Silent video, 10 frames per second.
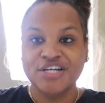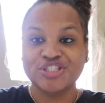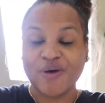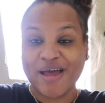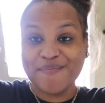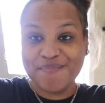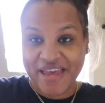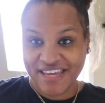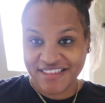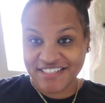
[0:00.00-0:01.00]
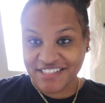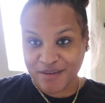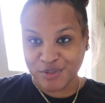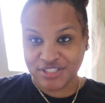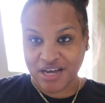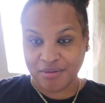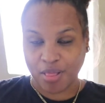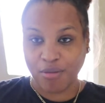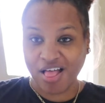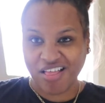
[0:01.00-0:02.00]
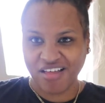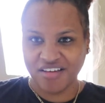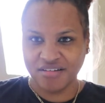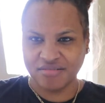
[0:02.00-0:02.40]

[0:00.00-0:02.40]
So I made this llama topper